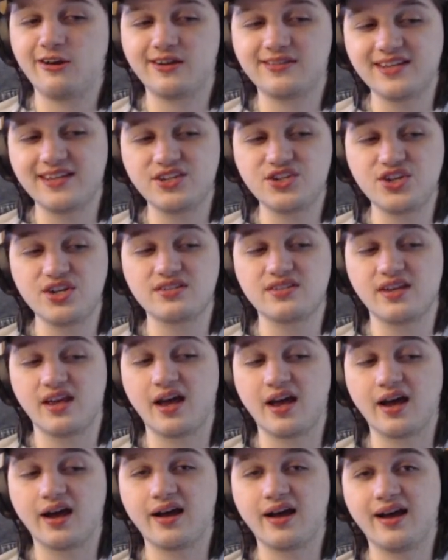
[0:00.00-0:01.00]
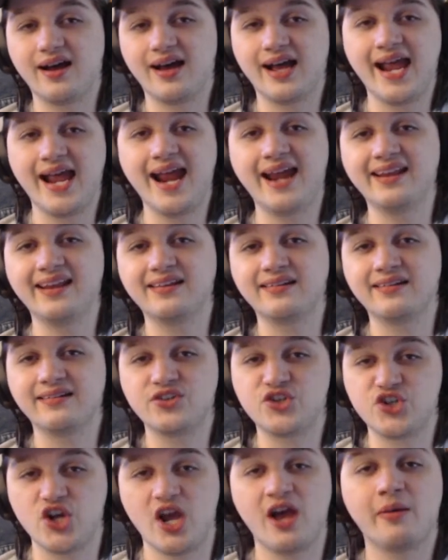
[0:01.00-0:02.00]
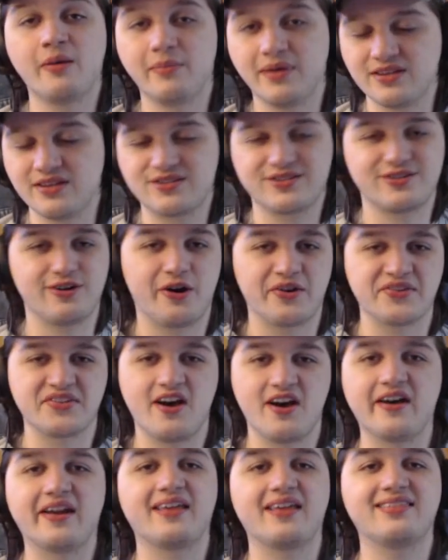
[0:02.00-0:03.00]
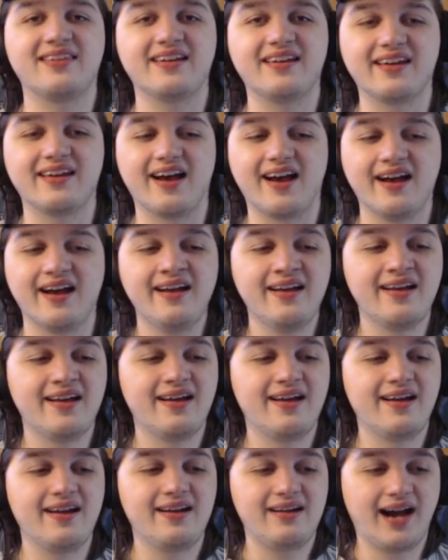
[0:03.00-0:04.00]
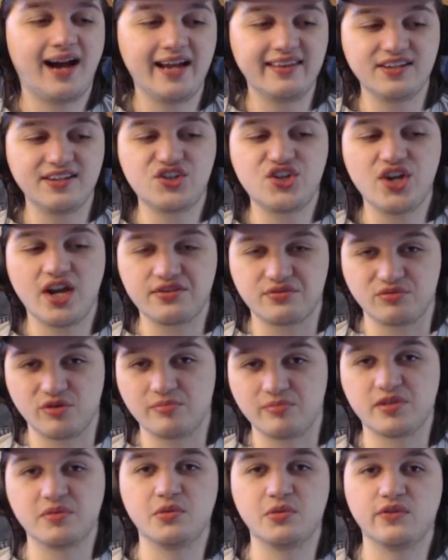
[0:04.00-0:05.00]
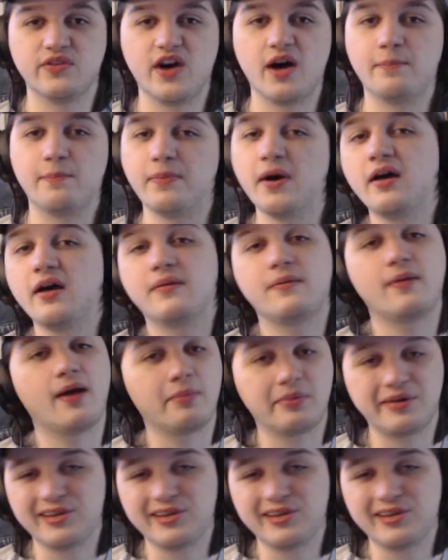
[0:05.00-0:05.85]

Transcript: I think she's a hidden gem in Starzon. I think she has room to move up, but I'm going